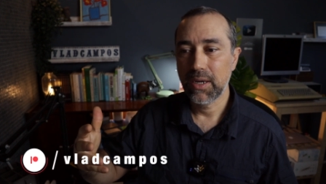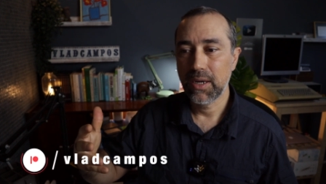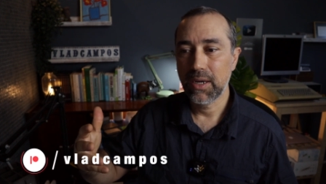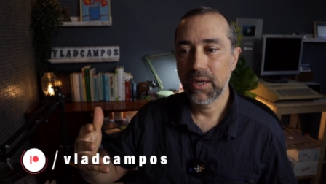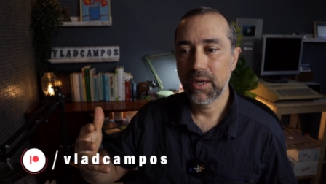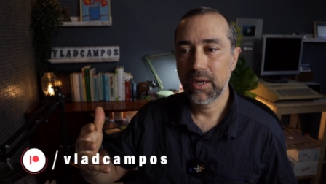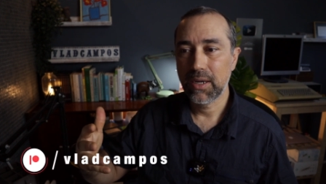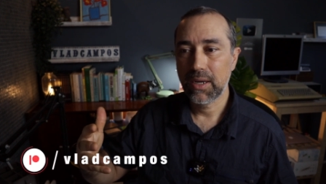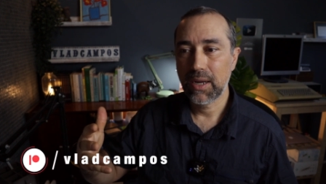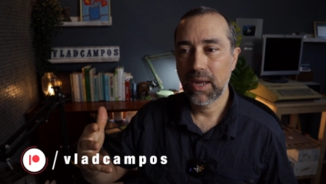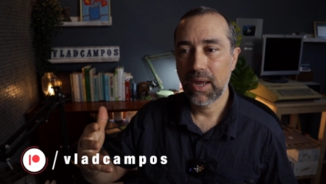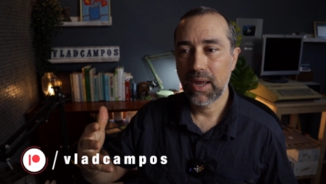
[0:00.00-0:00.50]

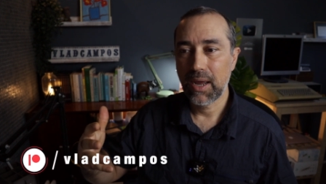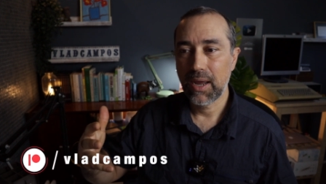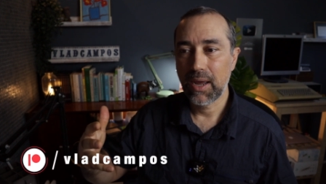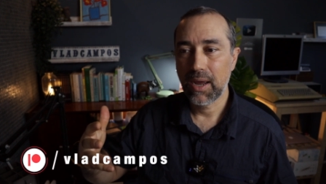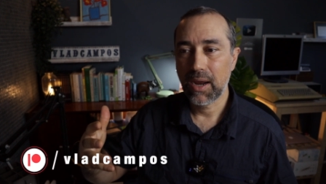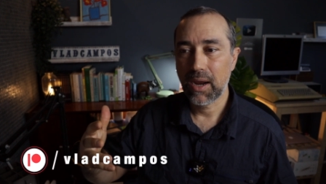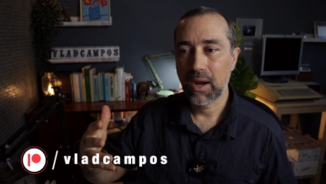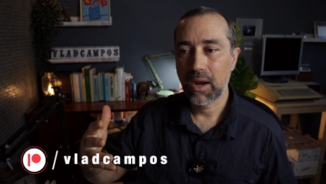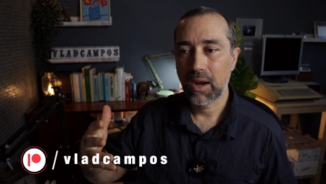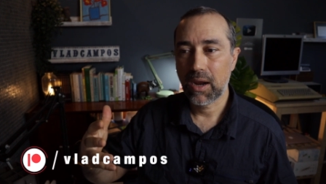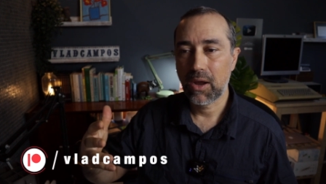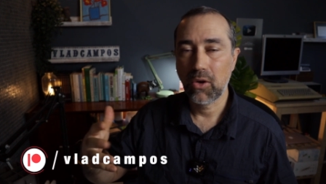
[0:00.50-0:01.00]
It
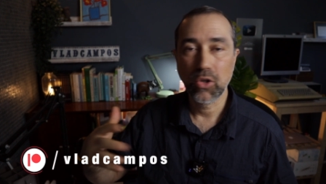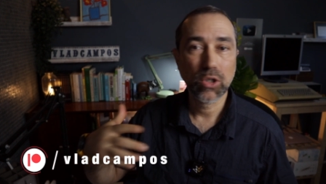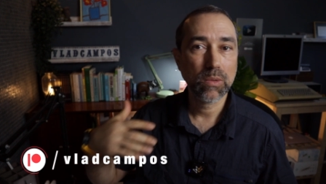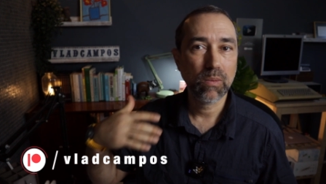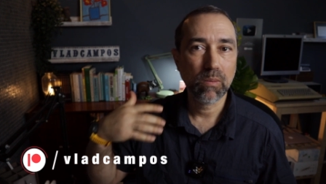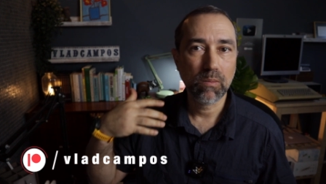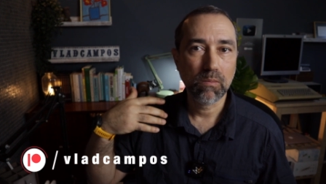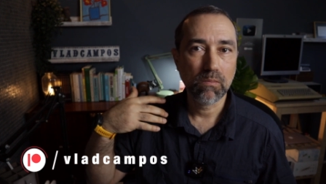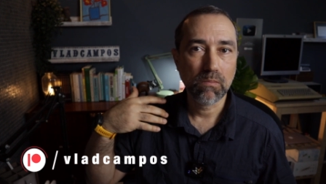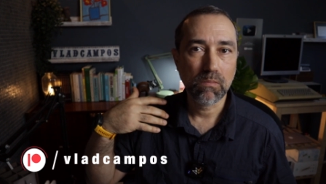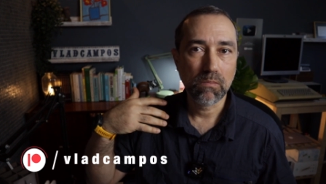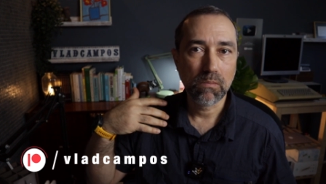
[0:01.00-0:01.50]
goes
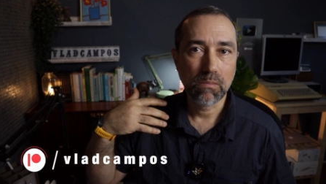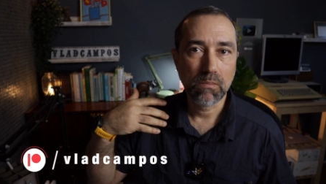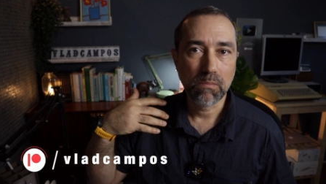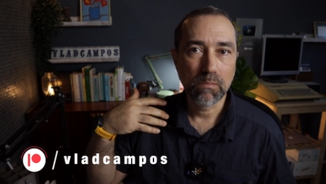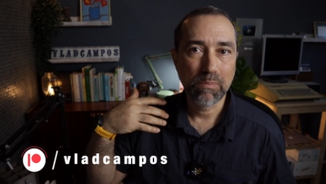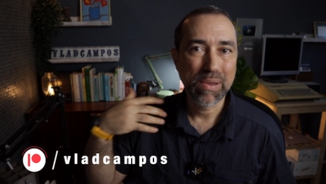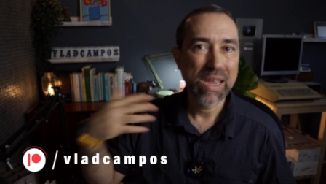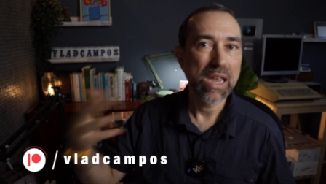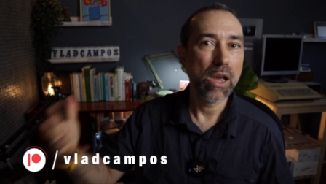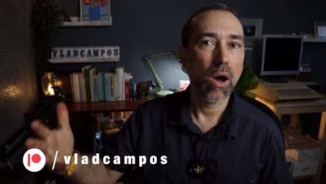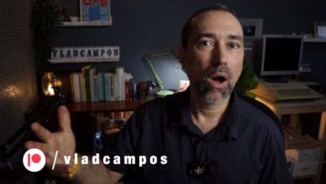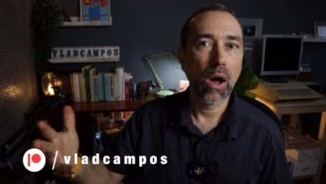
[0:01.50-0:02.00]

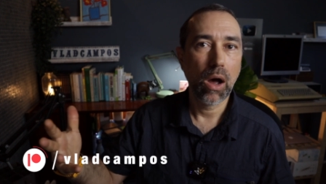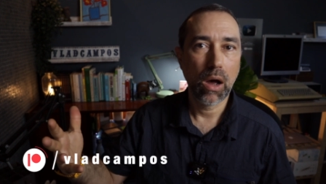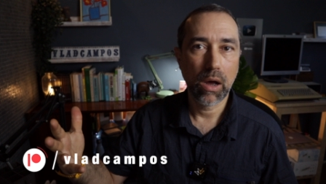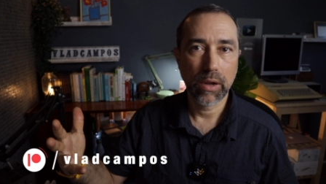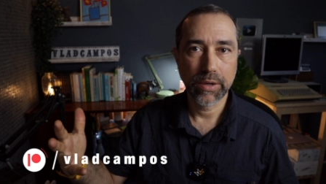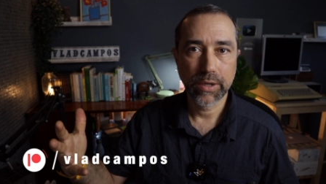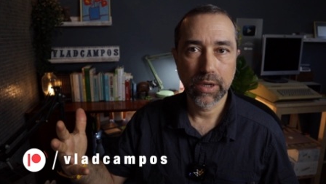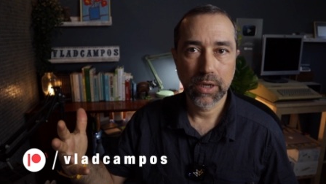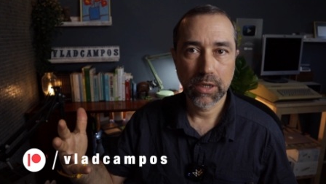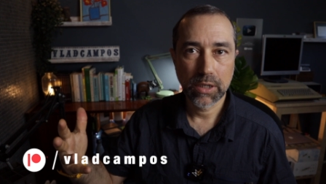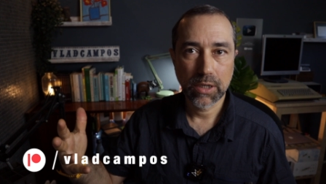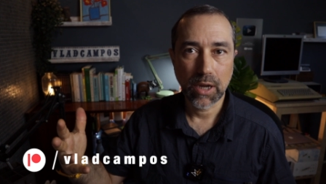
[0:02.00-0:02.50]

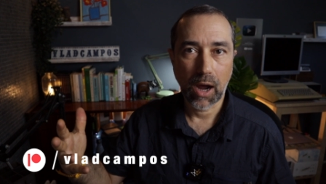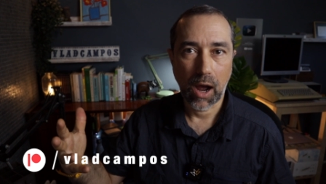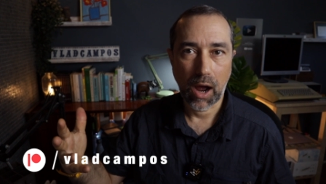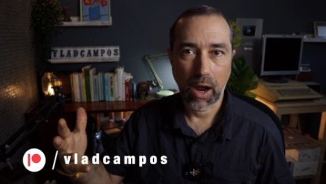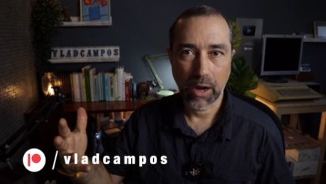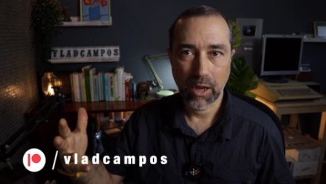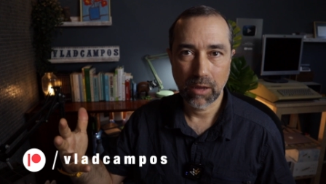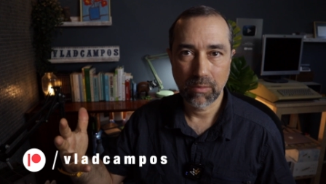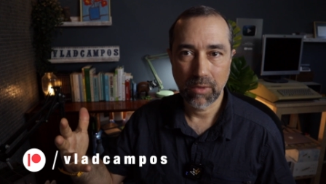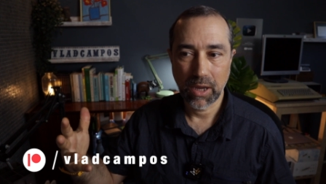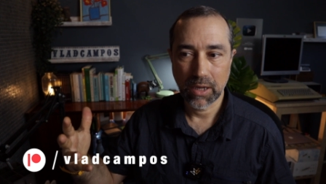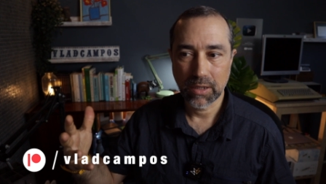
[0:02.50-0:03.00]
beyond
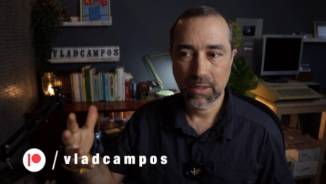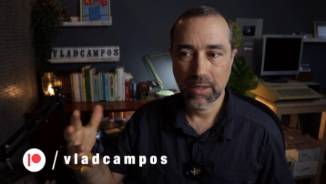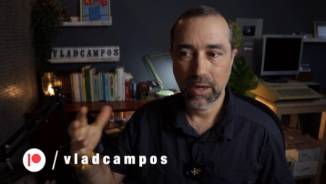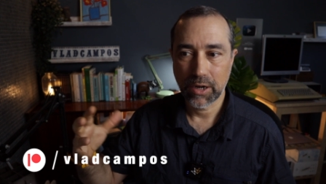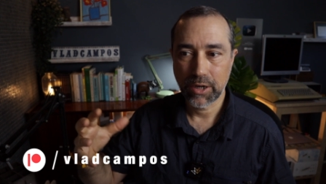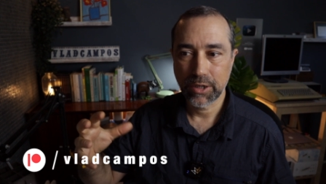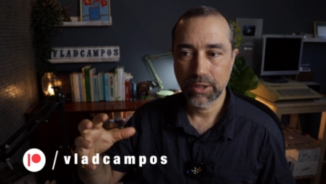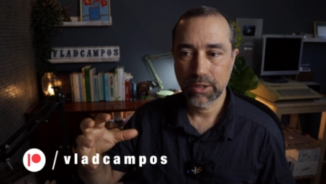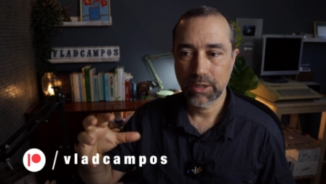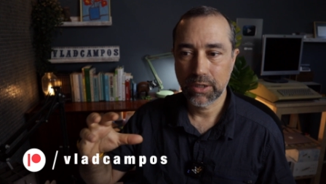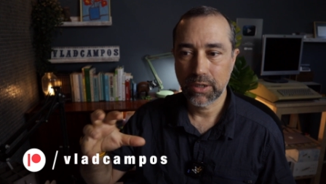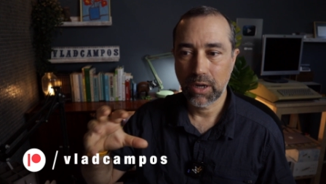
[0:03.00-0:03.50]
documents.
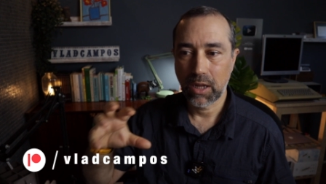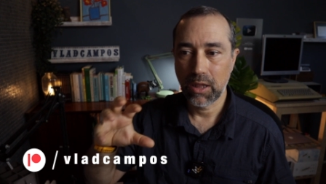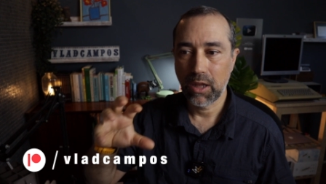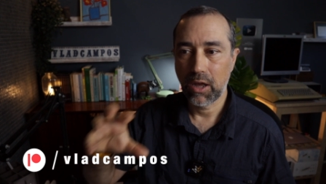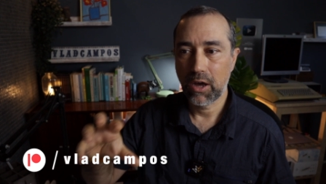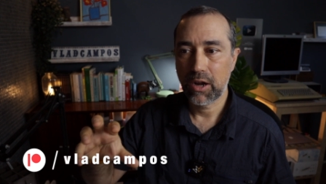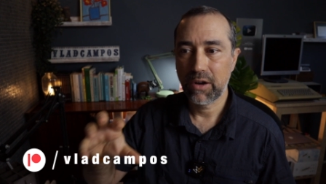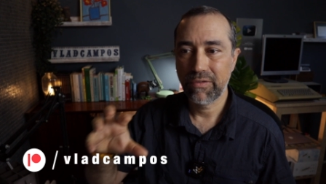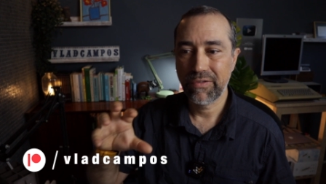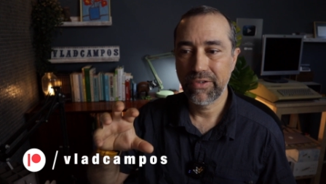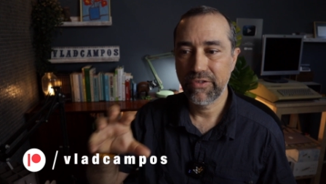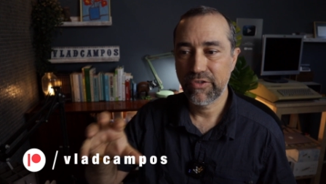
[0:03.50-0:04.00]
There's a
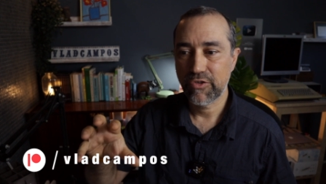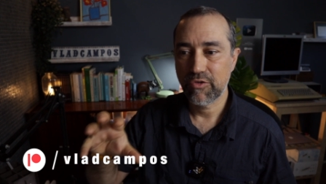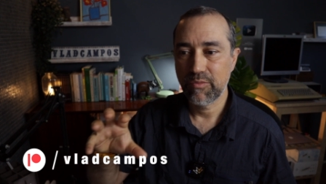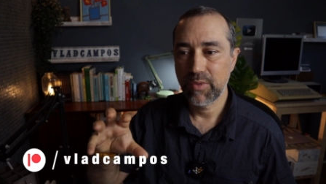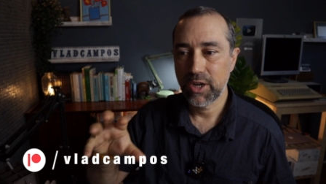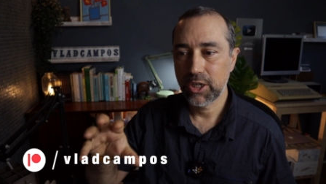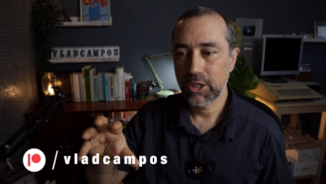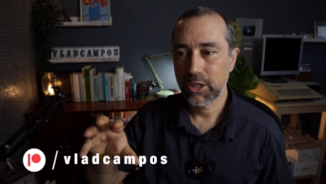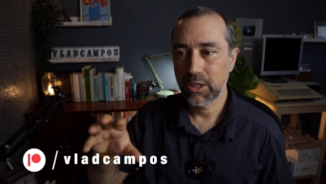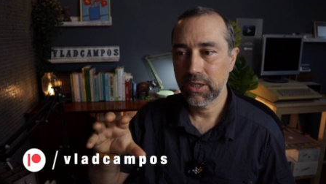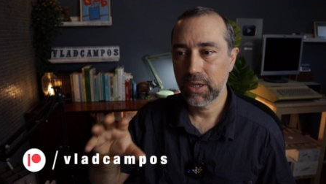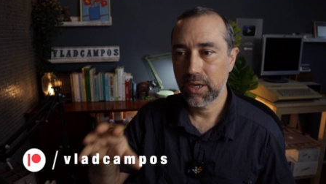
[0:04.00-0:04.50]
lot of
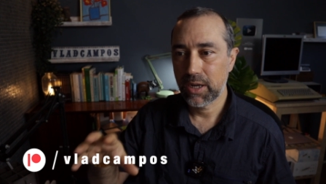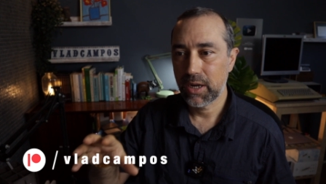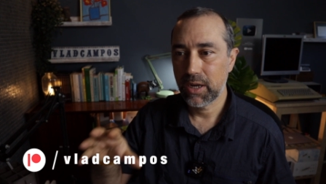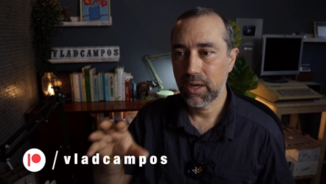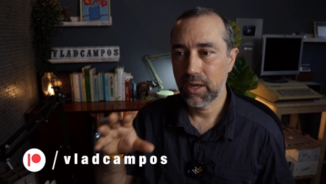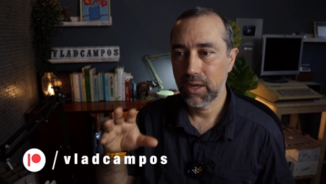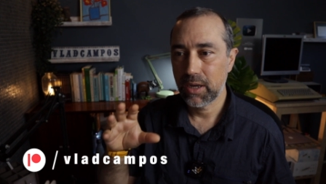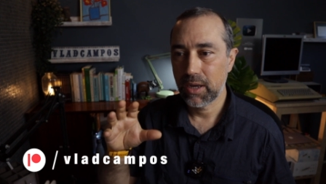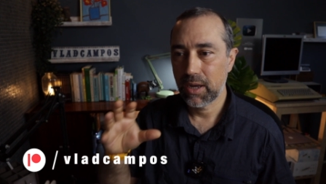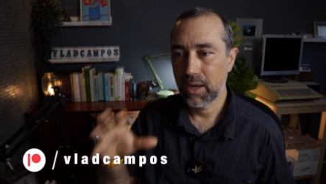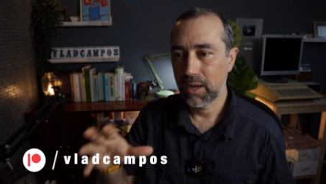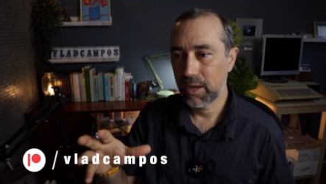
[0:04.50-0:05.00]
information that
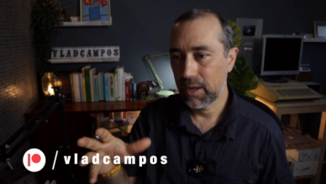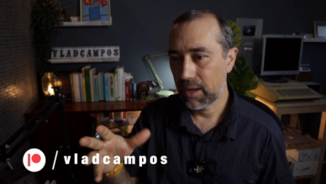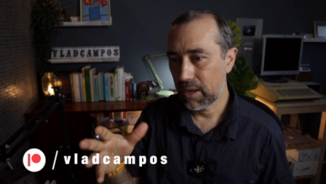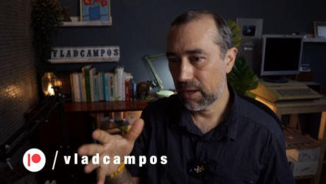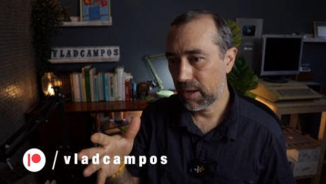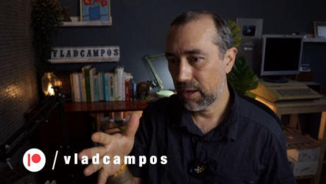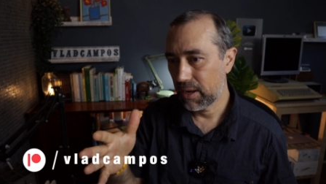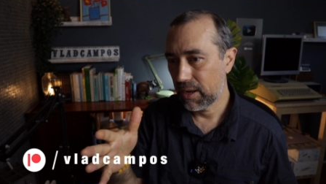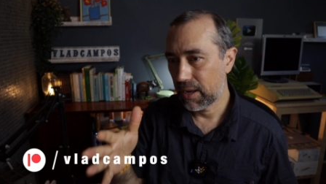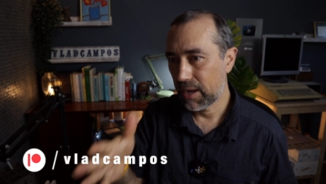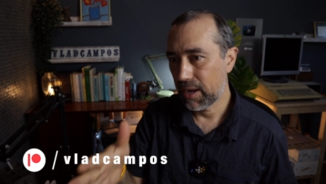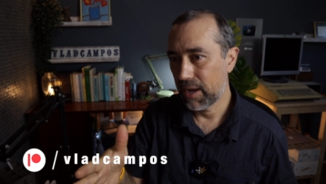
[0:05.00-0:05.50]
I,
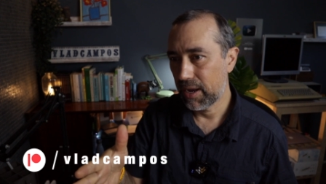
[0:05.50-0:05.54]
I,